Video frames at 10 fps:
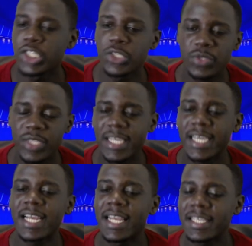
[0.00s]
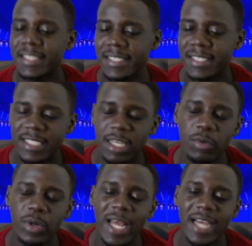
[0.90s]
Do you think Leicester City
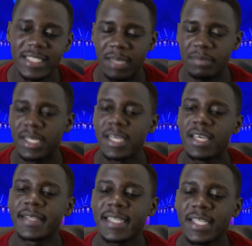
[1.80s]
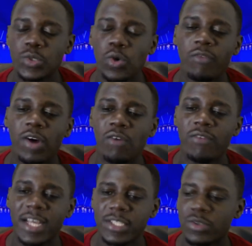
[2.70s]
will accept the latest offer
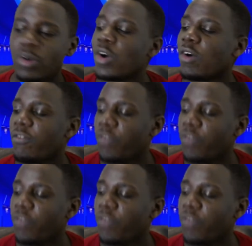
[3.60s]
of Arsenal?